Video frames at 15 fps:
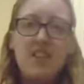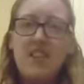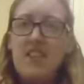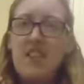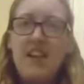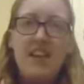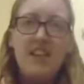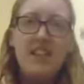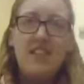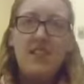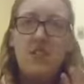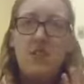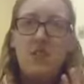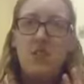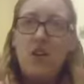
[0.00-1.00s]
yeah
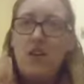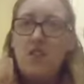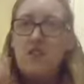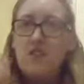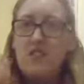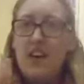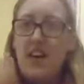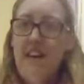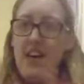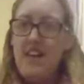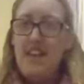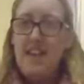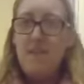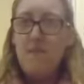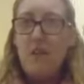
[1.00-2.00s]
not
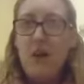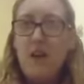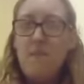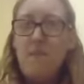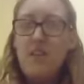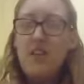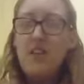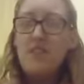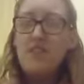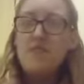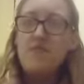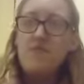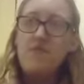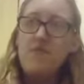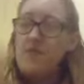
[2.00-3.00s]
any
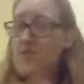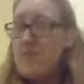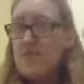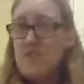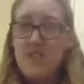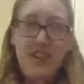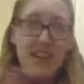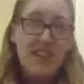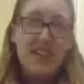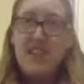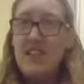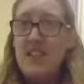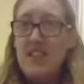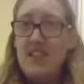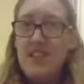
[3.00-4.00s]
problems or not
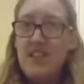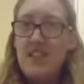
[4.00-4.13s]
any